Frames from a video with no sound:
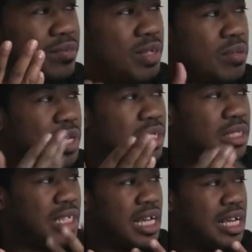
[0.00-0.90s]
for them to
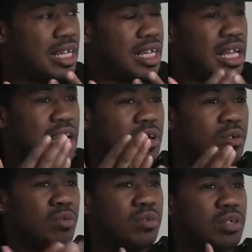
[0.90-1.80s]
understand. And they
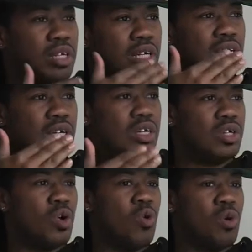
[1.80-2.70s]
don't
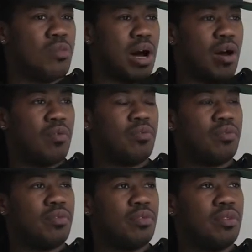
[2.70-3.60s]
go about,
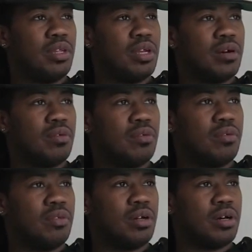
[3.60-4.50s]
you know,
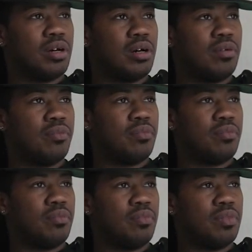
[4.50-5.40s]

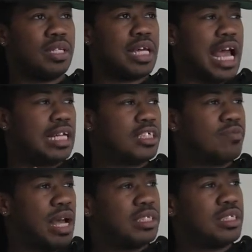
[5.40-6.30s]
the task
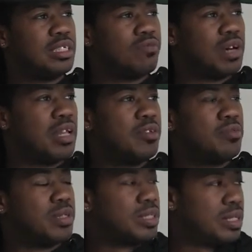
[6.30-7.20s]
of actually
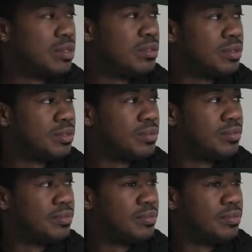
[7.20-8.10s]
developing themselves
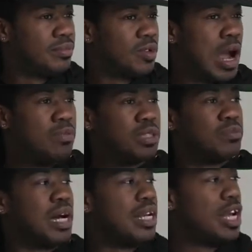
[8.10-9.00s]
or having
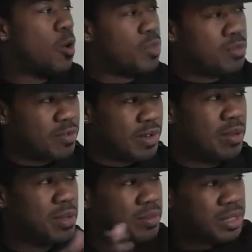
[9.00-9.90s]
somebody to help them
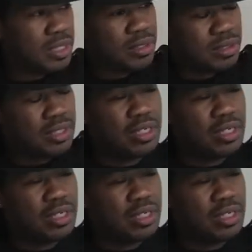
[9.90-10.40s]
develop themselves,